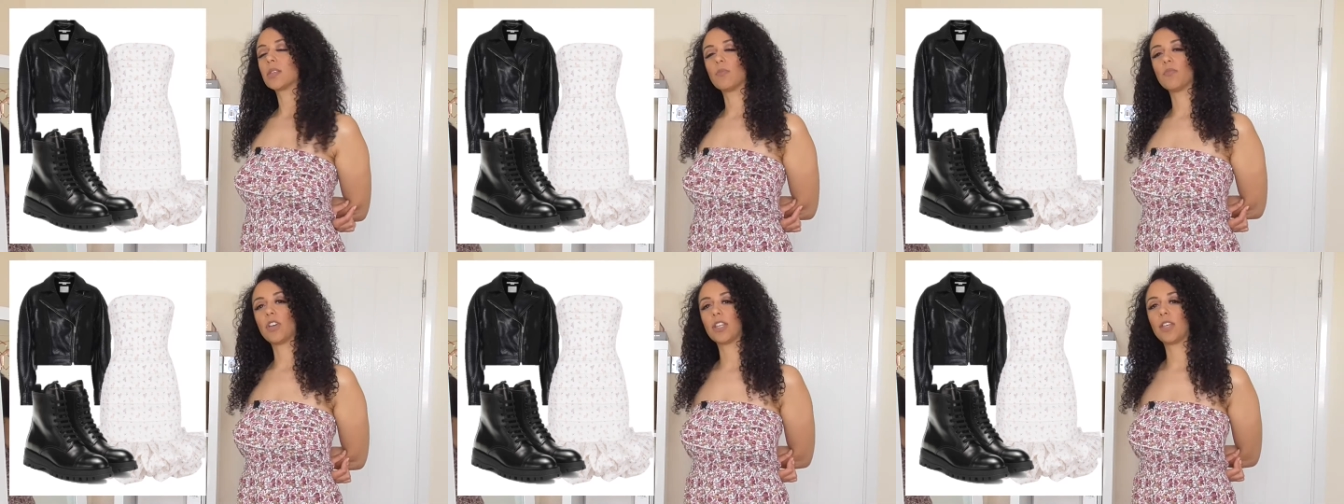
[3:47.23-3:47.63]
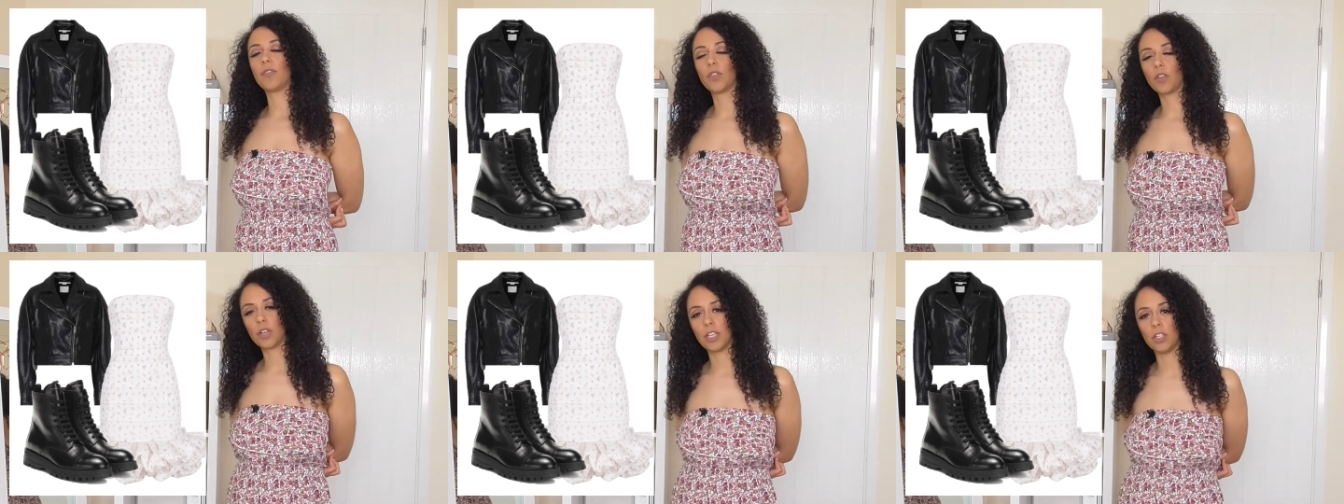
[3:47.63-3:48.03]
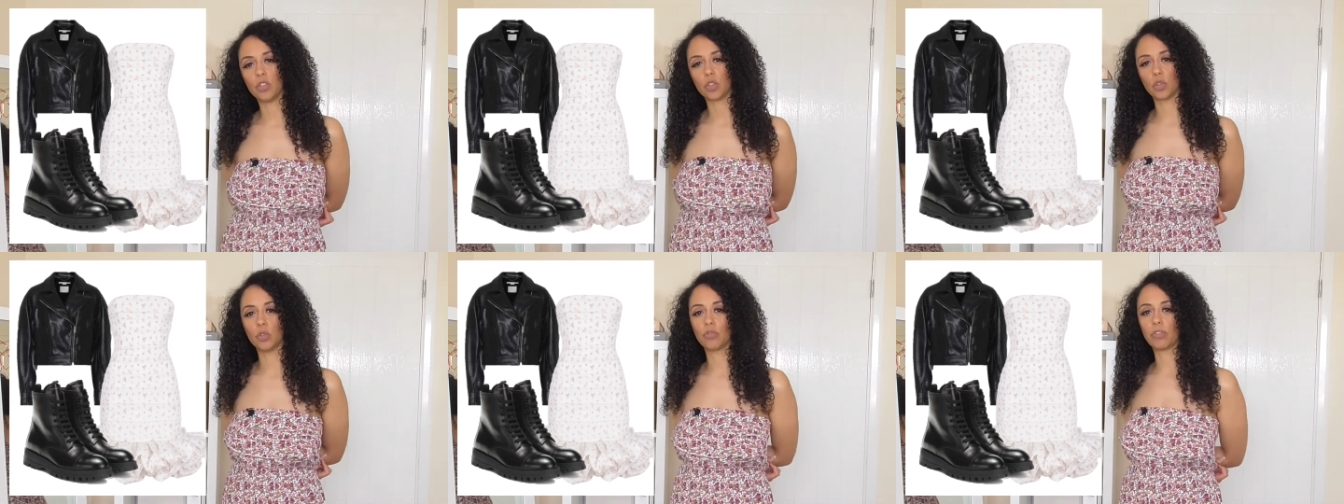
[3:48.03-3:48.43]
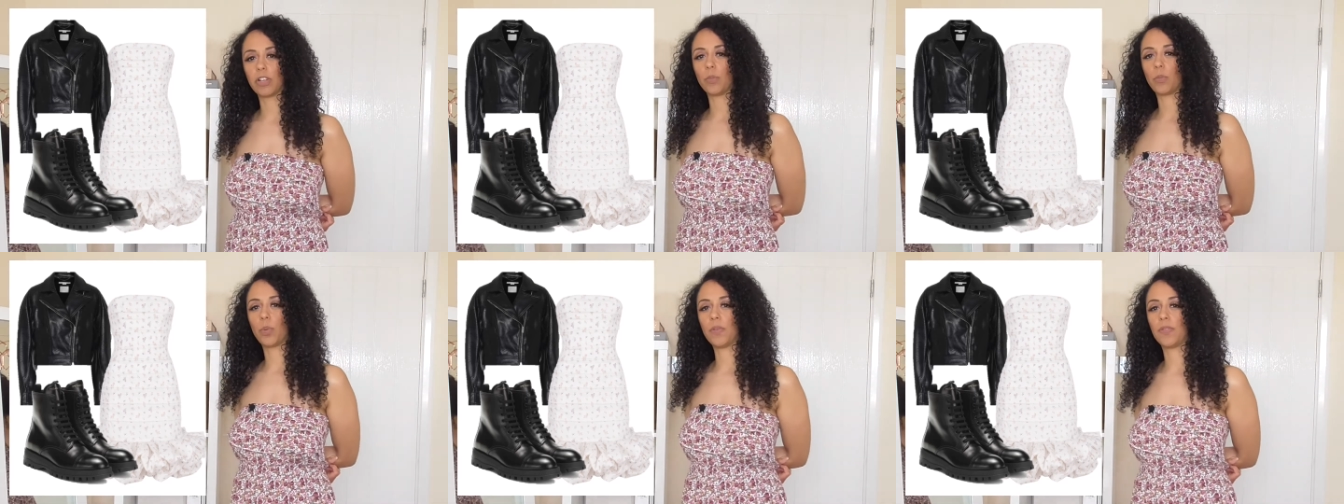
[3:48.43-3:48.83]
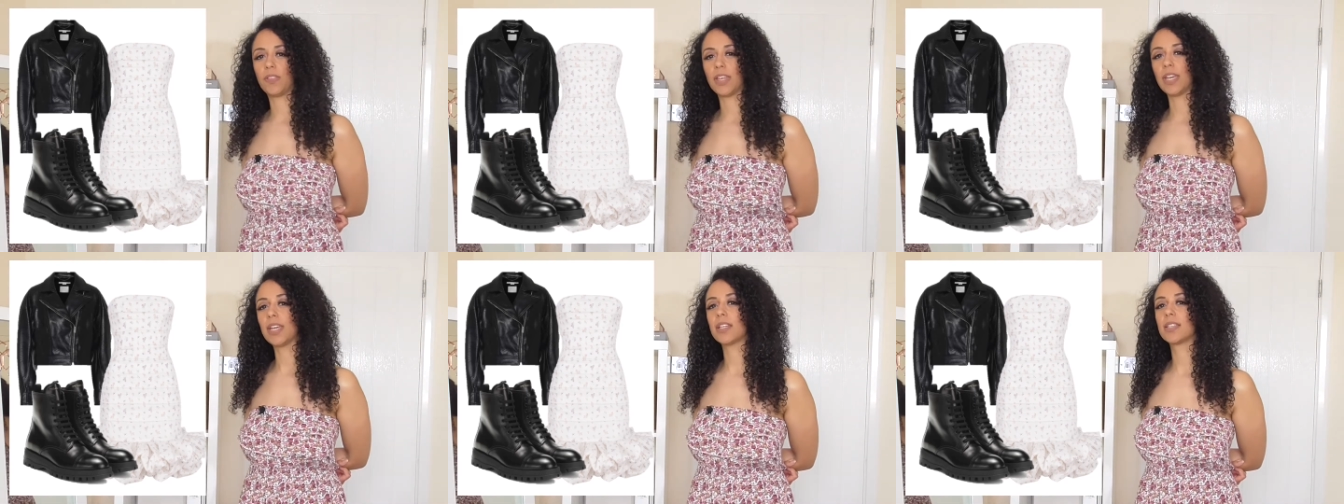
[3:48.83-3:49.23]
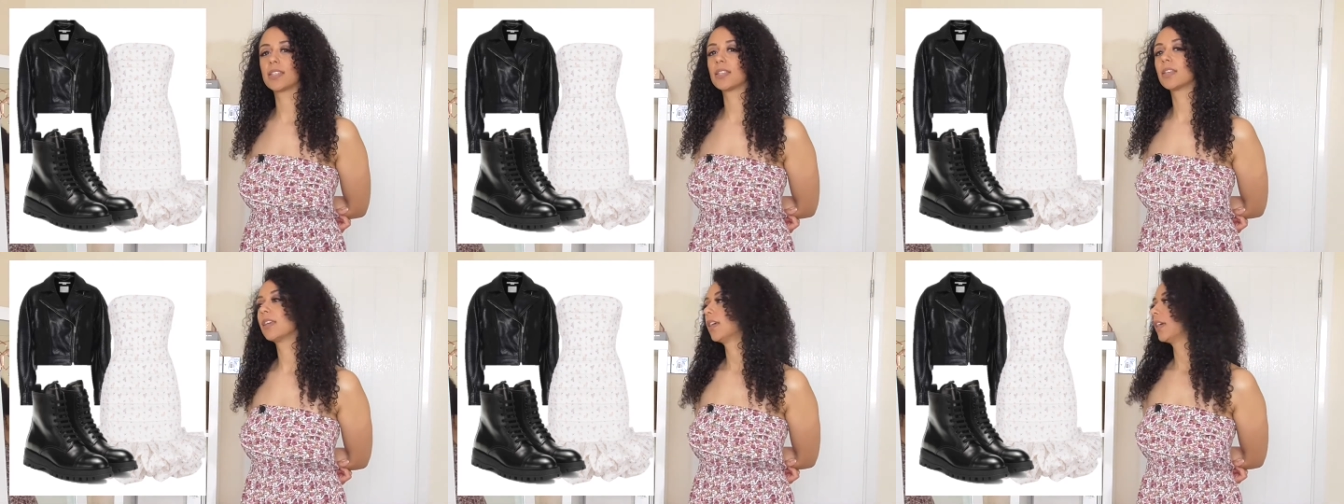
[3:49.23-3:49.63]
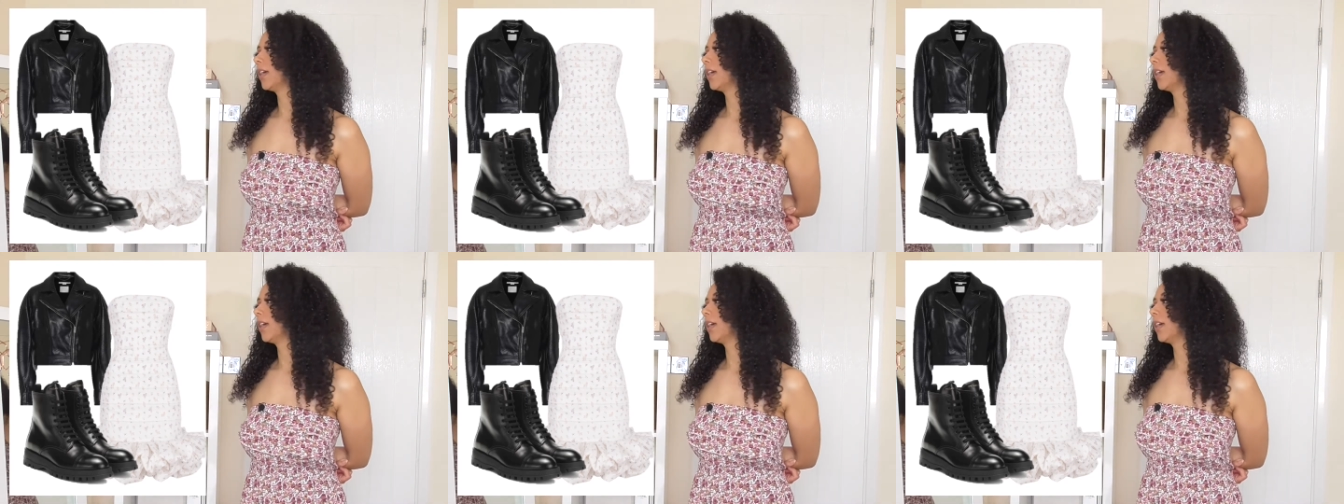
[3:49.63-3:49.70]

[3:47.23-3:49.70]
some really funky jewellery with this.